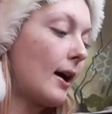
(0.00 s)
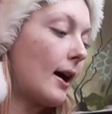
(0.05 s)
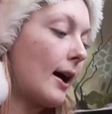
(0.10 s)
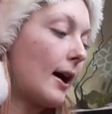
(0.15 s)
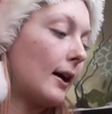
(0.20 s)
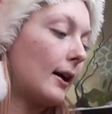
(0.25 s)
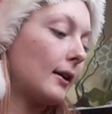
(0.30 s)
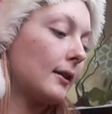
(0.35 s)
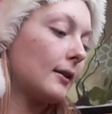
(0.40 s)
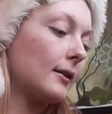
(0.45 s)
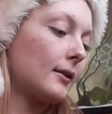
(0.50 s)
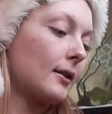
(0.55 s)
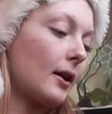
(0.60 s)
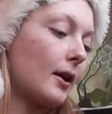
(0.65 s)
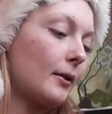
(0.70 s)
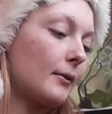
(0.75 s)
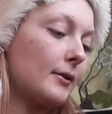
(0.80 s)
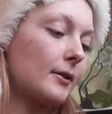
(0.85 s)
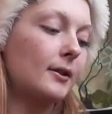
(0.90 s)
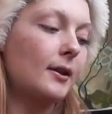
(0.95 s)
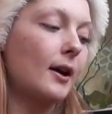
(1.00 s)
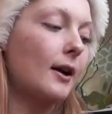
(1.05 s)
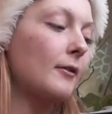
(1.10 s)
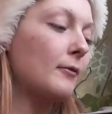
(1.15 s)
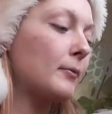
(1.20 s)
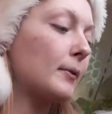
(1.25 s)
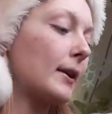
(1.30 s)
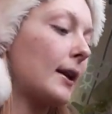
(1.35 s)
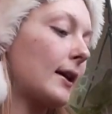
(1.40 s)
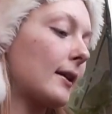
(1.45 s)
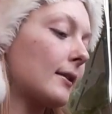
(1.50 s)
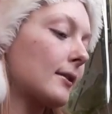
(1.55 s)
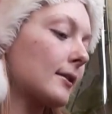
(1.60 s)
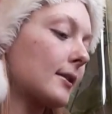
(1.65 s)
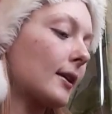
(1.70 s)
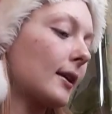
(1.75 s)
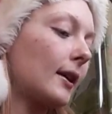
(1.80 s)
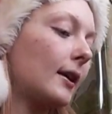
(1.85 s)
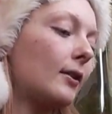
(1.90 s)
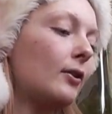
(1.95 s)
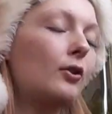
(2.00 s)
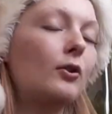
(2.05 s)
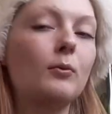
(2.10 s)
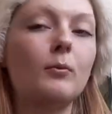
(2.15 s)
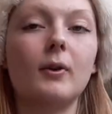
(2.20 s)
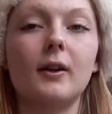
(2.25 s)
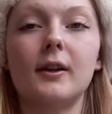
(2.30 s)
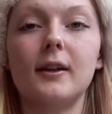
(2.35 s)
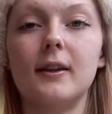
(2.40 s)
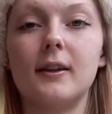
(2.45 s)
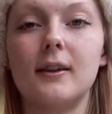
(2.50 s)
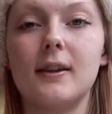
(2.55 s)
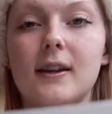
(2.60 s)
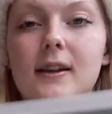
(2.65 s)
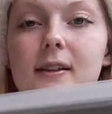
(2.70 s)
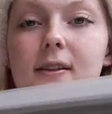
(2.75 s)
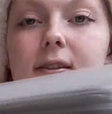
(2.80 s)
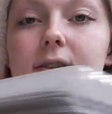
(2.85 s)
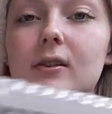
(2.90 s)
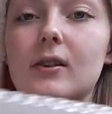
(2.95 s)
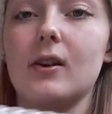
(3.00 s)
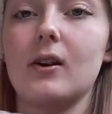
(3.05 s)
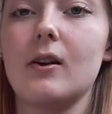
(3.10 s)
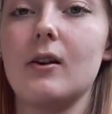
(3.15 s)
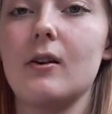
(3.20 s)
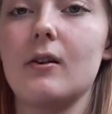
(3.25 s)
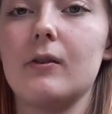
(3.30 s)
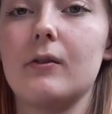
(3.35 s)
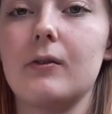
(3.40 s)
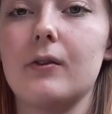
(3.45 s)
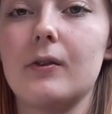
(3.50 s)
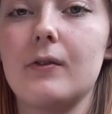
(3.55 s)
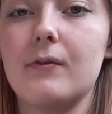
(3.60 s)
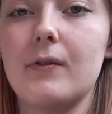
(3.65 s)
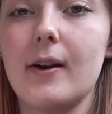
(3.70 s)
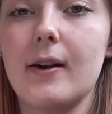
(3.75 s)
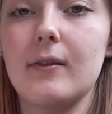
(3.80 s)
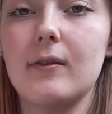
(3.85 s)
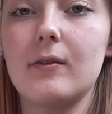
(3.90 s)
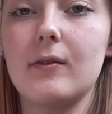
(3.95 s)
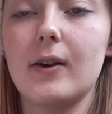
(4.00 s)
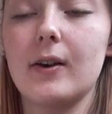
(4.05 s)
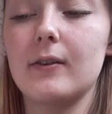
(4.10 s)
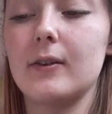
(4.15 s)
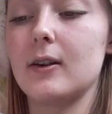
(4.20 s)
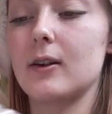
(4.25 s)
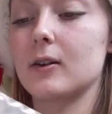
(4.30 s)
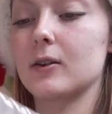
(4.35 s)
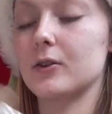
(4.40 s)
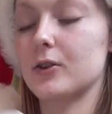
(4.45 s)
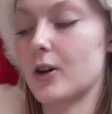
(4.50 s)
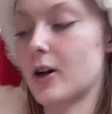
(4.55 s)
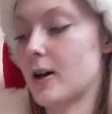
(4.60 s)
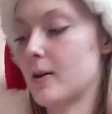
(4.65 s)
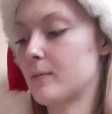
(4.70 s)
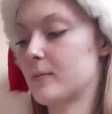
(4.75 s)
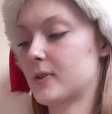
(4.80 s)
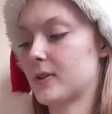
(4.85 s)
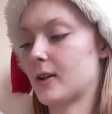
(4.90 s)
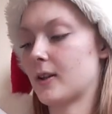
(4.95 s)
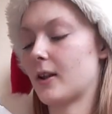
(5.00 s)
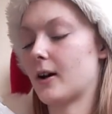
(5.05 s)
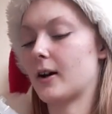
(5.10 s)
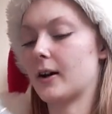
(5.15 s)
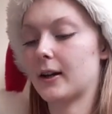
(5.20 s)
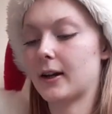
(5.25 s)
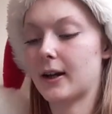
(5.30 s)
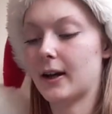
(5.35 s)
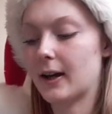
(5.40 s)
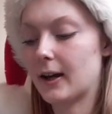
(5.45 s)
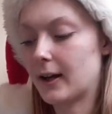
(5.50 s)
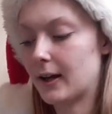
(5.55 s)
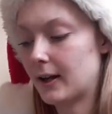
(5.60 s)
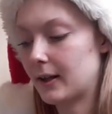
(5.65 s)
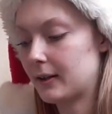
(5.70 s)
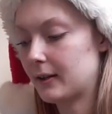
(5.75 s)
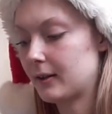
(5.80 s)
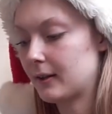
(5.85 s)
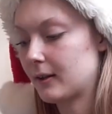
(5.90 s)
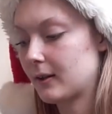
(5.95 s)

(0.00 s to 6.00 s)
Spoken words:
And I've been asking or wanting this for a very, very long time so that